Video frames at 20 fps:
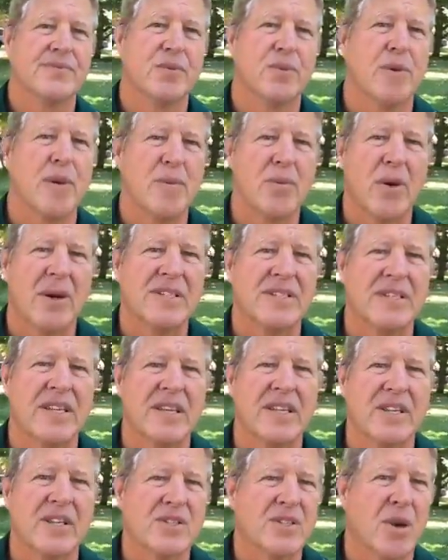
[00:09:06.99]
Remember I
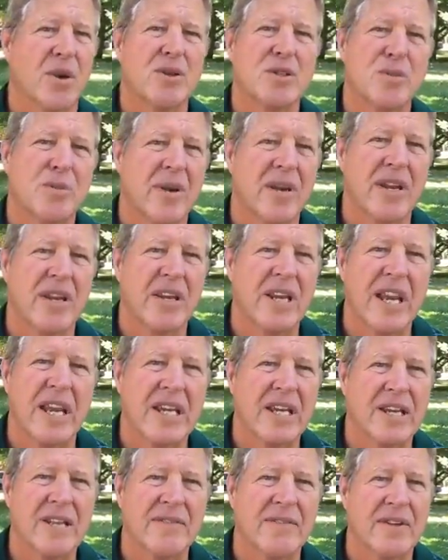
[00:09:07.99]
said there's always plenty of
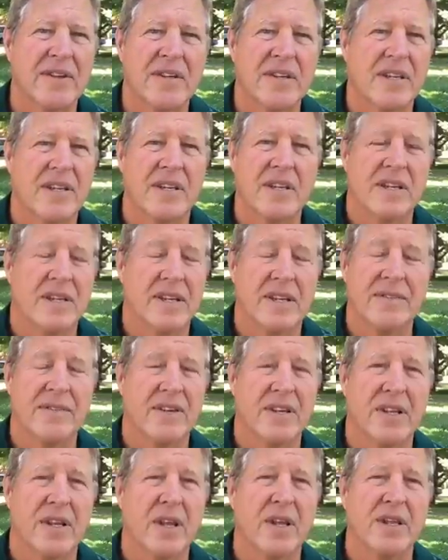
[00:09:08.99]

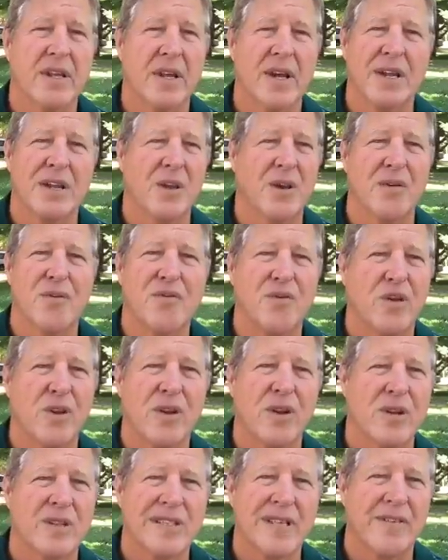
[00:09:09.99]
negativity. You're
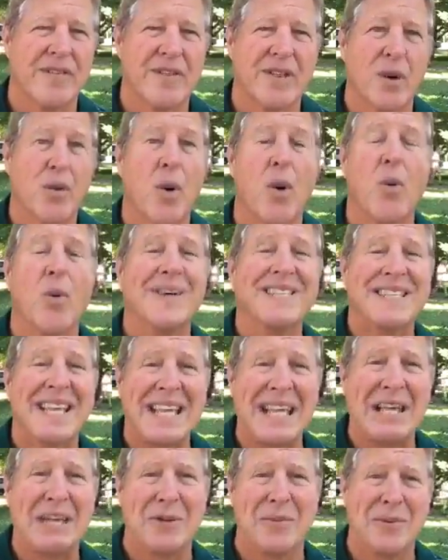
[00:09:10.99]
fooling yourself. You think, well, once I
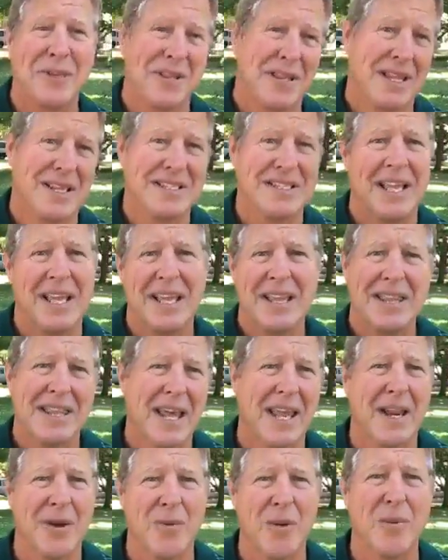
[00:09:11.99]
get into with this,
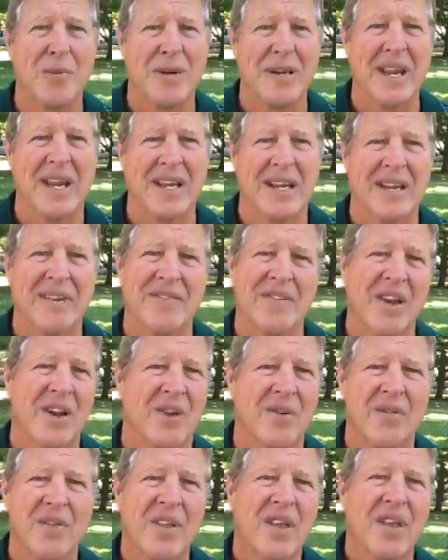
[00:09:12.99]
then I won't be negative.
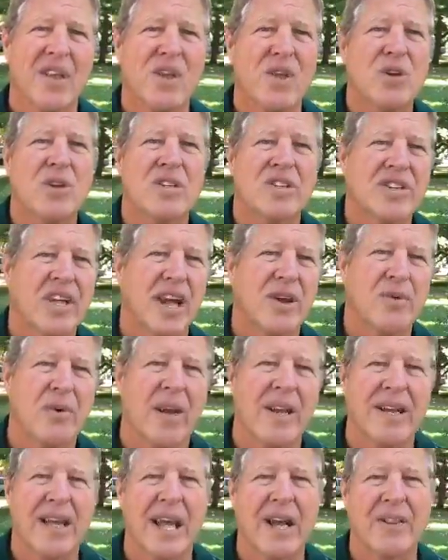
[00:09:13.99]
No, you decide
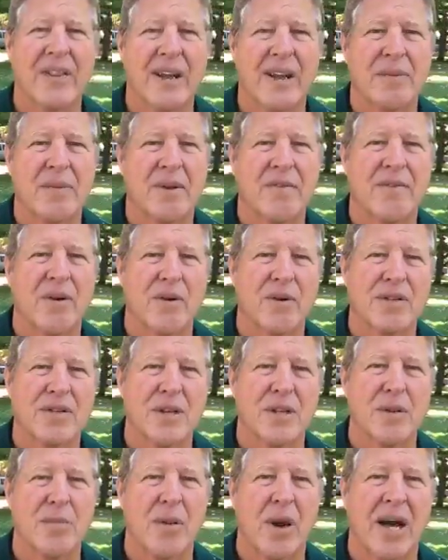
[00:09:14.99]
right now that I'm going to focus
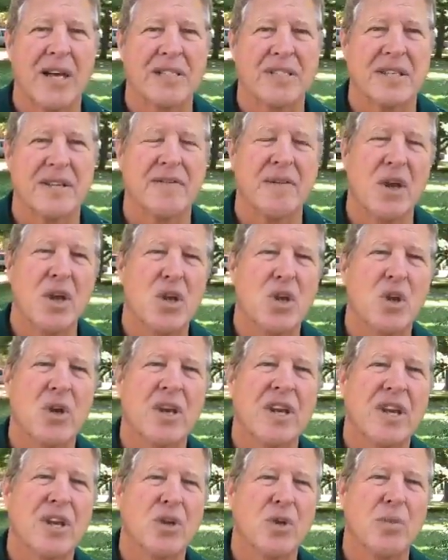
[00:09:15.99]
on the positive. You
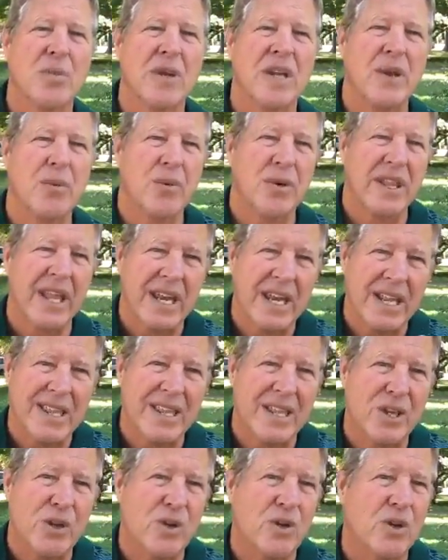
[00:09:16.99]
can either be with
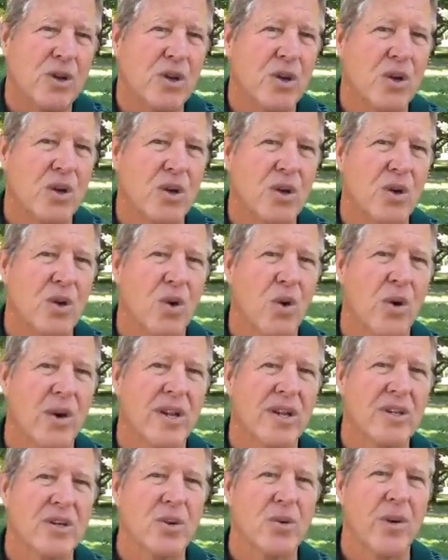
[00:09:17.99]
anything you're going
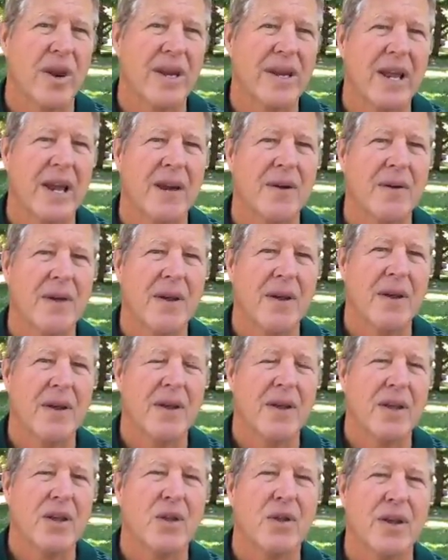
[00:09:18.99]
into right now.
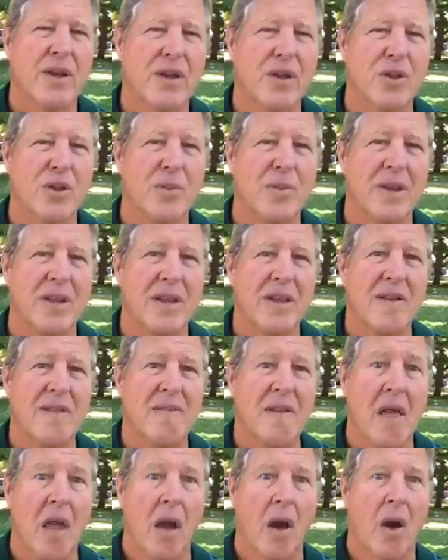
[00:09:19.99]
You can either be,
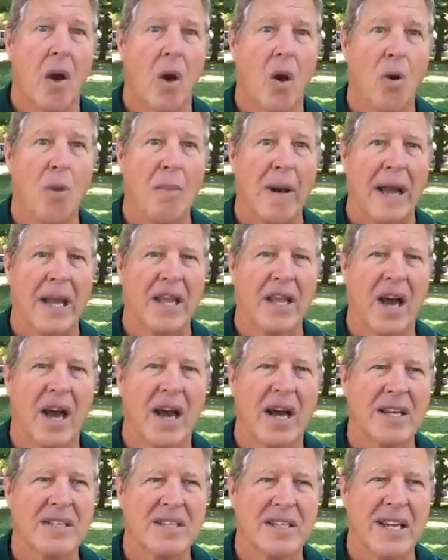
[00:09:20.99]
oh my
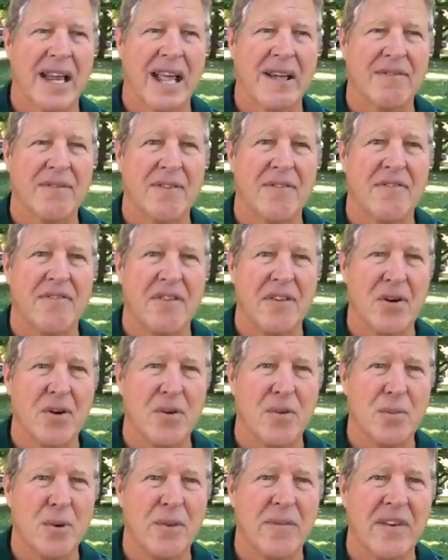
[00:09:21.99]
gosh, and have the fear
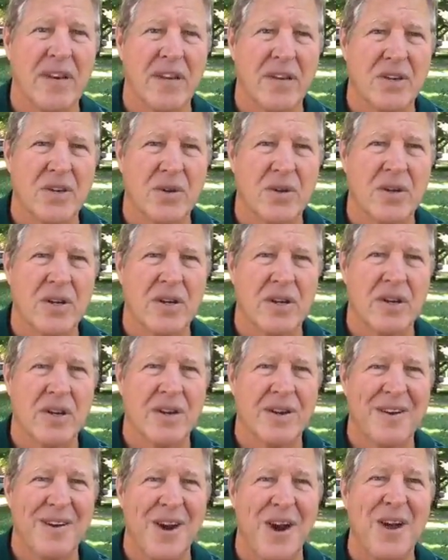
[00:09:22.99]
of moving into it,
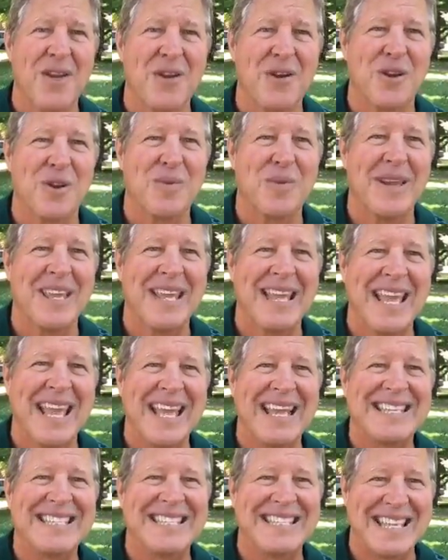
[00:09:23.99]
or you can be
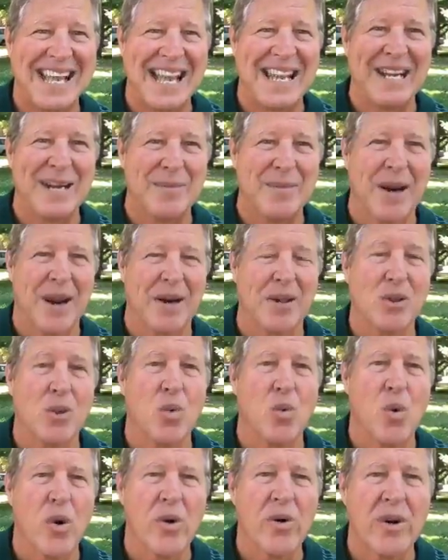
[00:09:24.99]
excited about it.
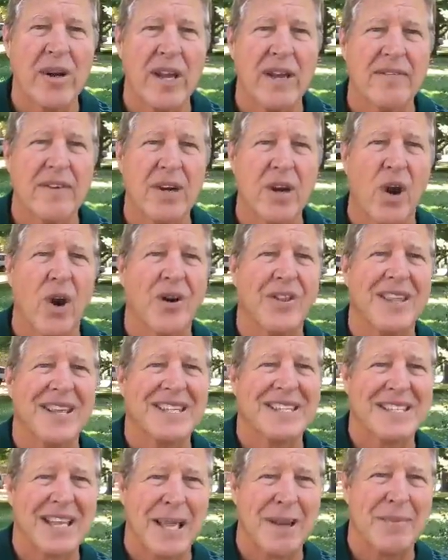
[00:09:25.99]
The worry of it or the
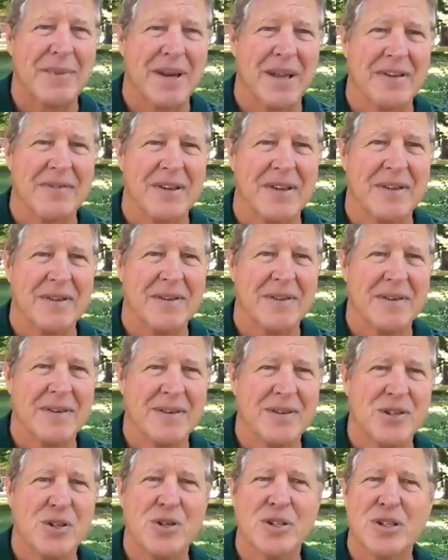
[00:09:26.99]
excitement of it.
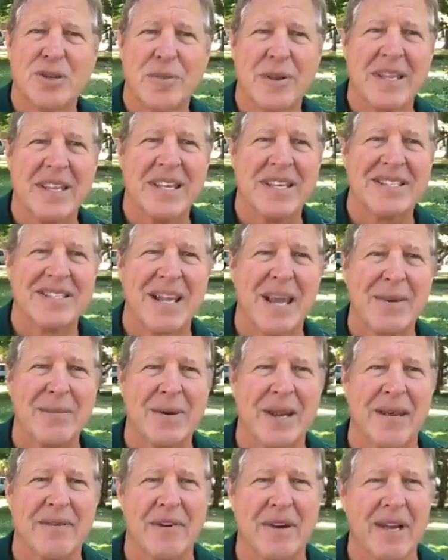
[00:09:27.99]
Choose to be in the
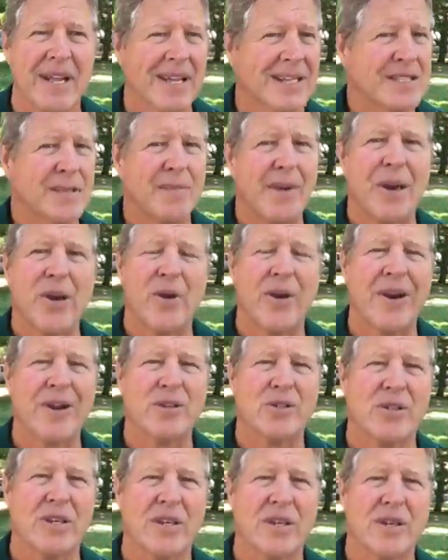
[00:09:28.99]
excitement of it. It's a better
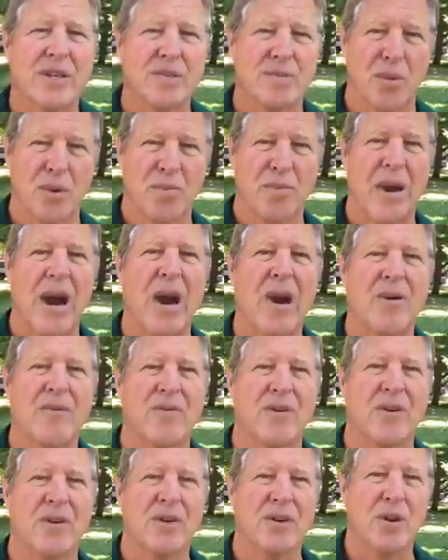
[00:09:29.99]
energy. It's more
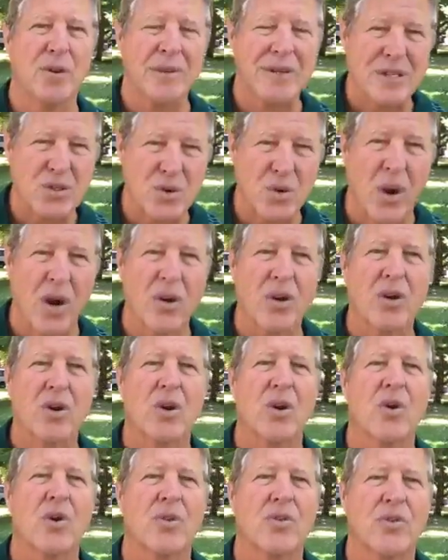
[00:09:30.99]
powerful. You'll be stronger
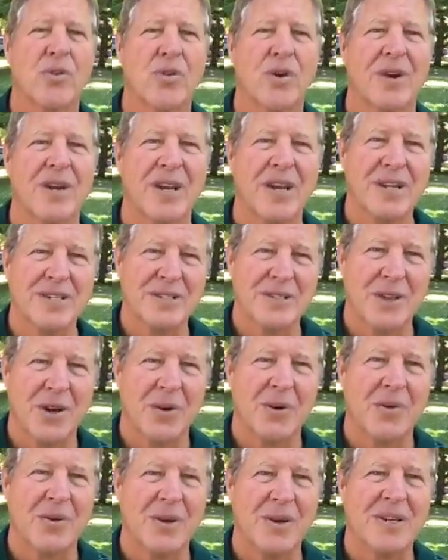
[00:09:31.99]
going through it.
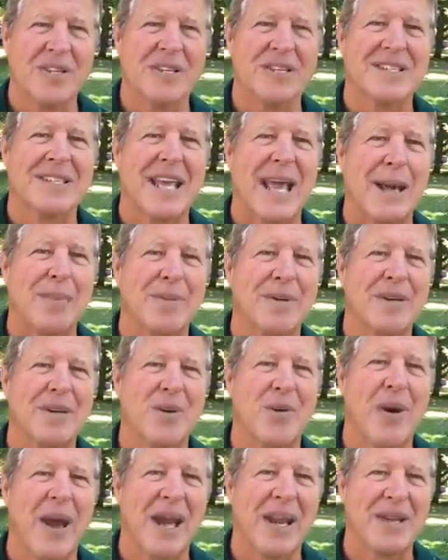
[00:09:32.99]
So just tap into
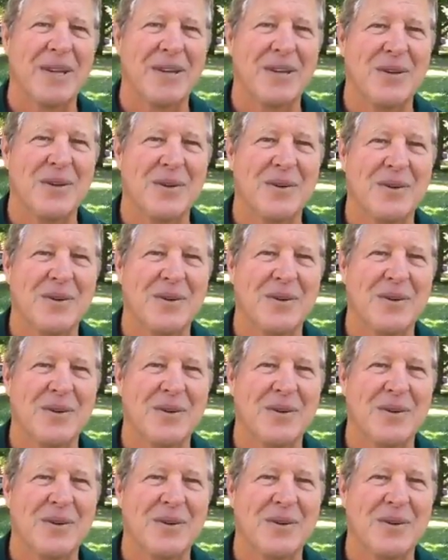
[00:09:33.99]
gratitude.